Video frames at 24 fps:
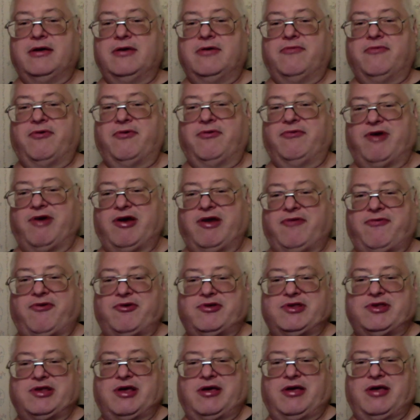From the very
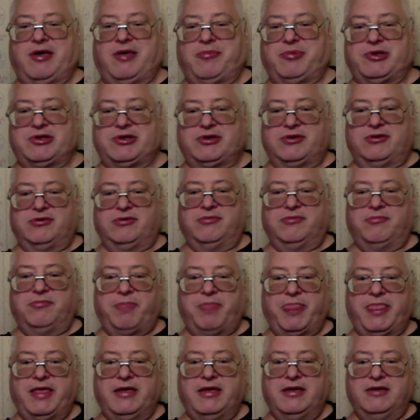first episode,
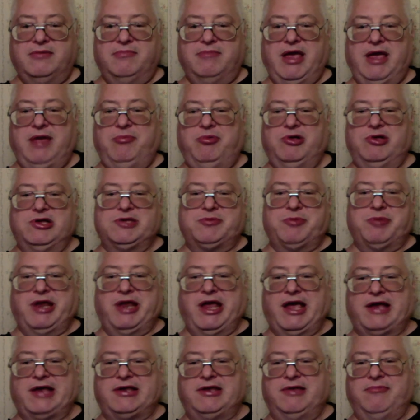Mabel has been
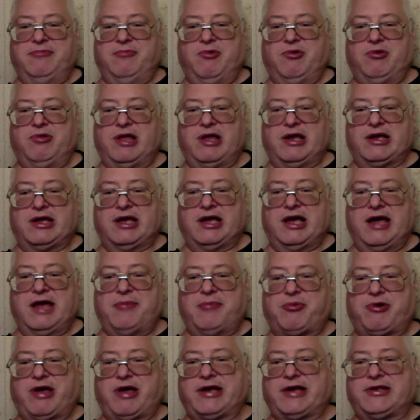acting more like a
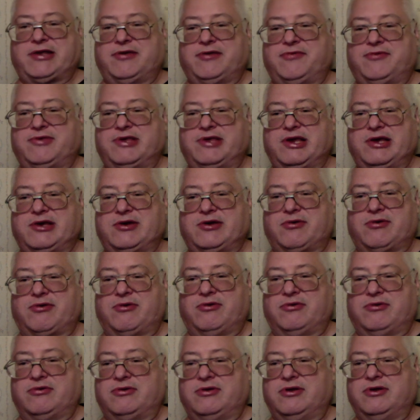hyperactive six year
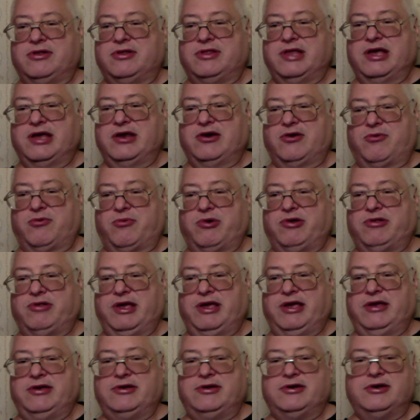old than her real
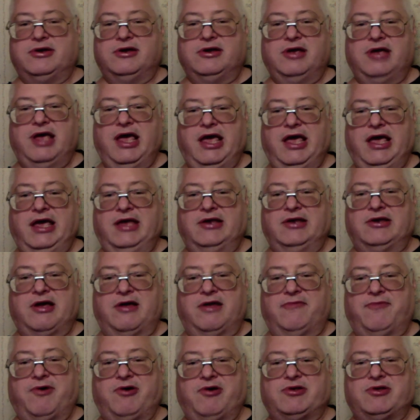age, and
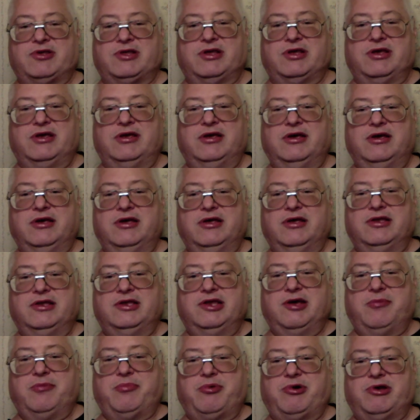conversely,
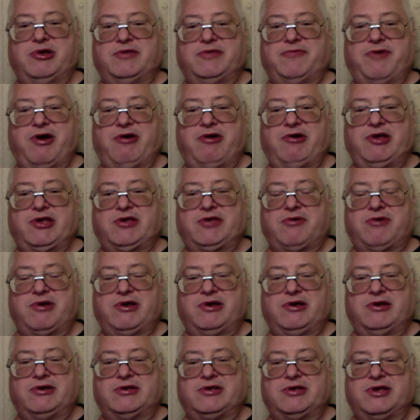Dipper is very
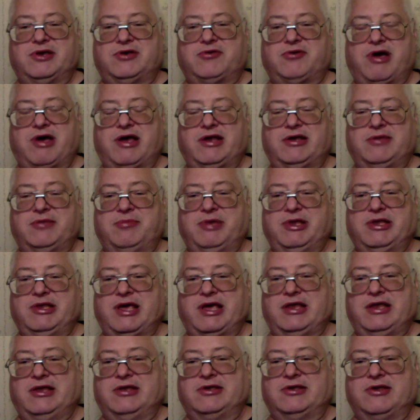strenuously tried to be
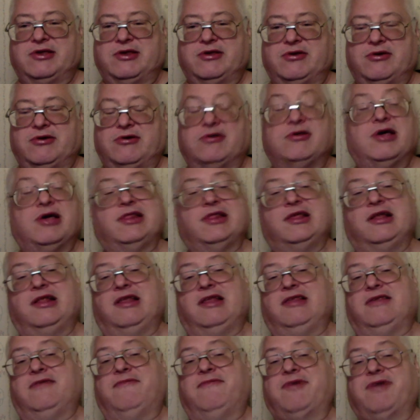taken as an adult. I think
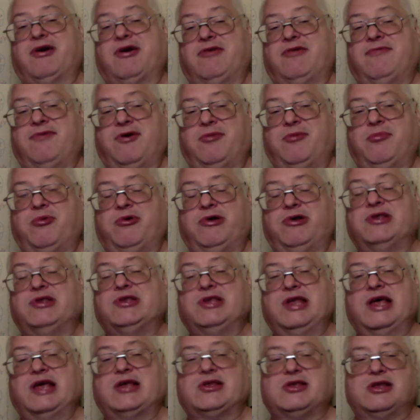that's a very fair point. It's
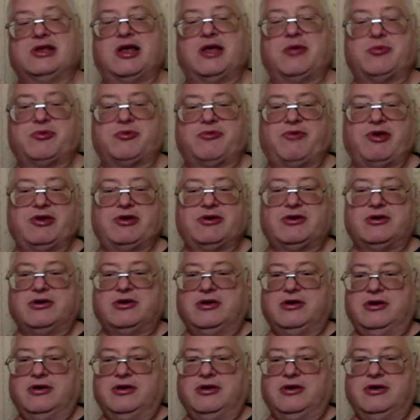an excellent observation.